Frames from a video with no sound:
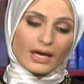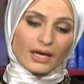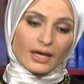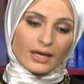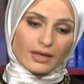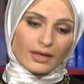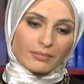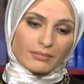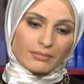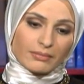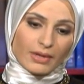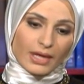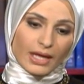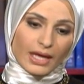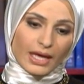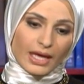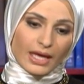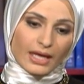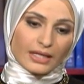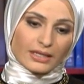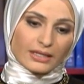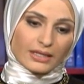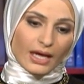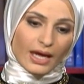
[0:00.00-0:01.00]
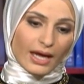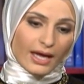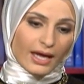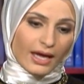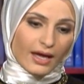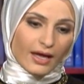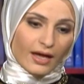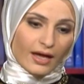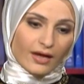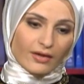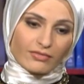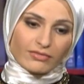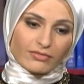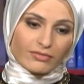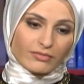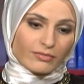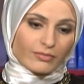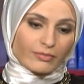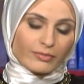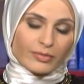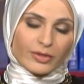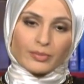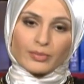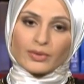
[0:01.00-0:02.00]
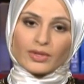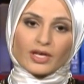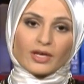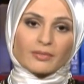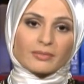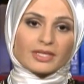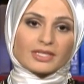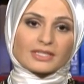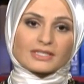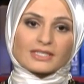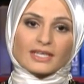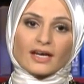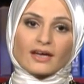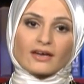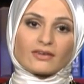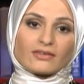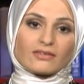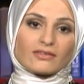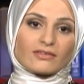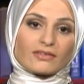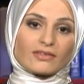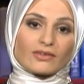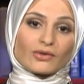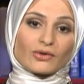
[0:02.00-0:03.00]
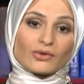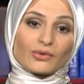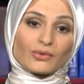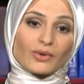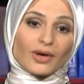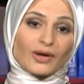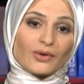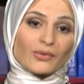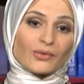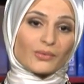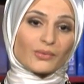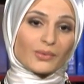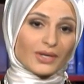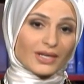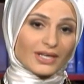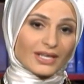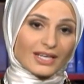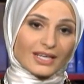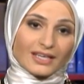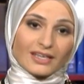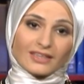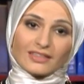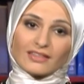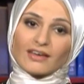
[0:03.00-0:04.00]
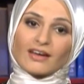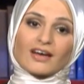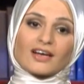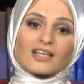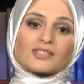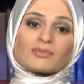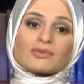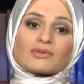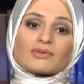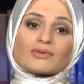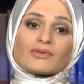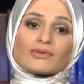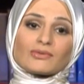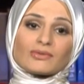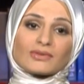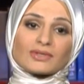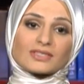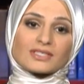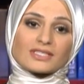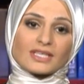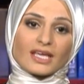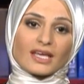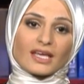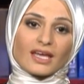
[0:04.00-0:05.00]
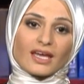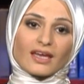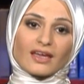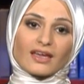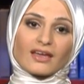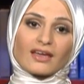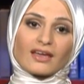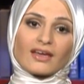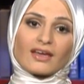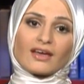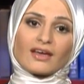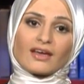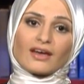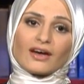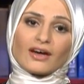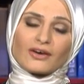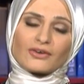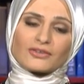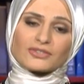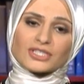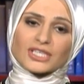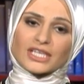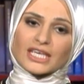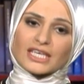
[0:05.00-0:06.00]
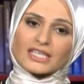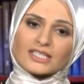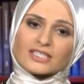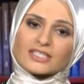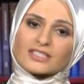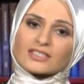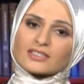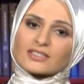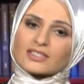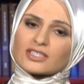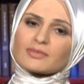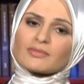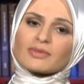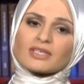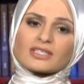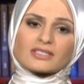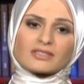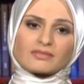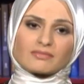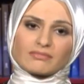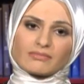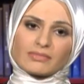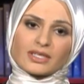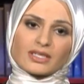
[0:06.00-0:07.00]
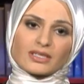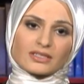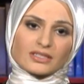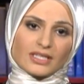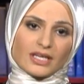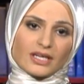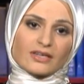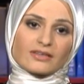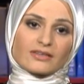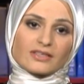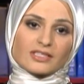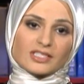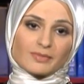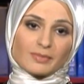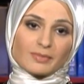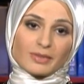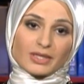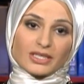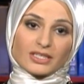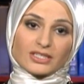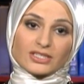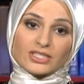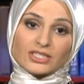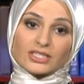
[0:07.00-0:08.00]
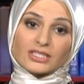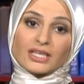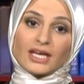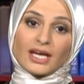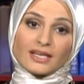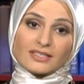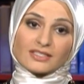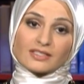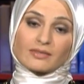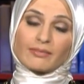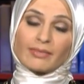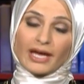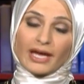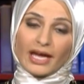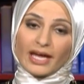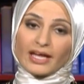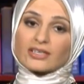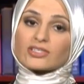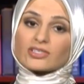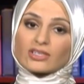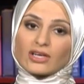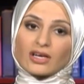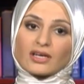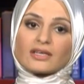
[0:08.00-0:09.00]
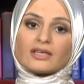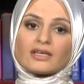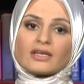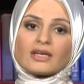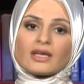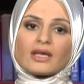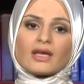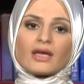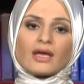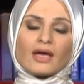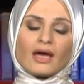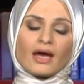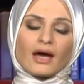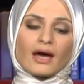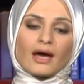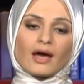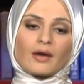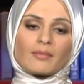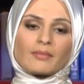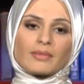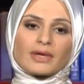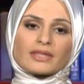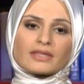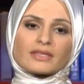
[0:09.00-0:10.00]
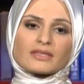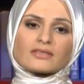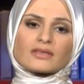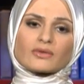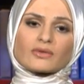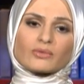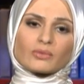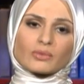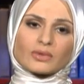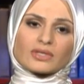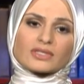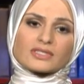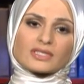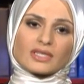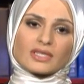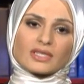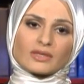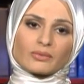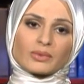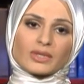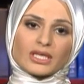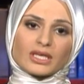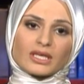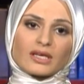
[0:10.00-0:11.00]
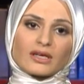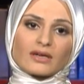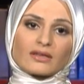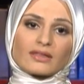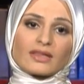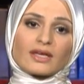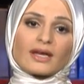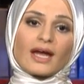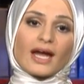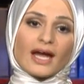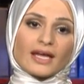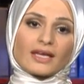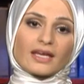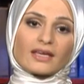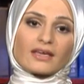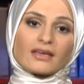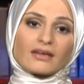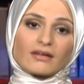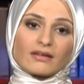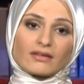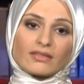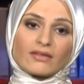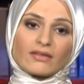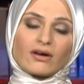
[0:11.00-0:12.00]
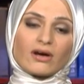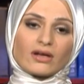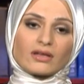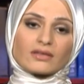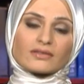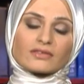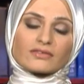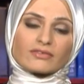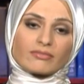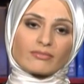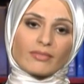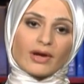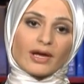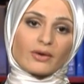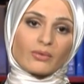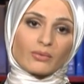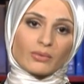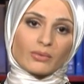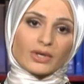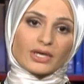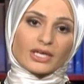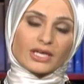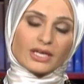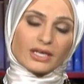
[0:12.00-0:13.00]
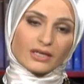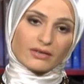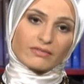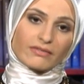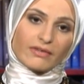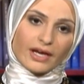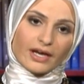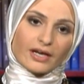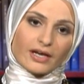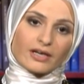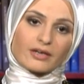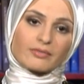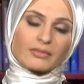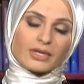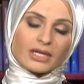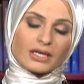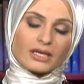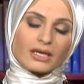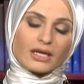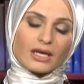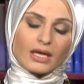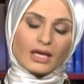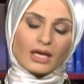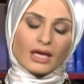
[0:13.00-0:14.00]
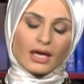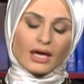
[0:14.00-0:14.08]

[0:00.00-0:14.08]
And I have people coming down who are working at the hospital who will say, oh, she mustn't be a terrorist because she has a badge on. And these are words that we hear, that I hear in the halls of my working environment.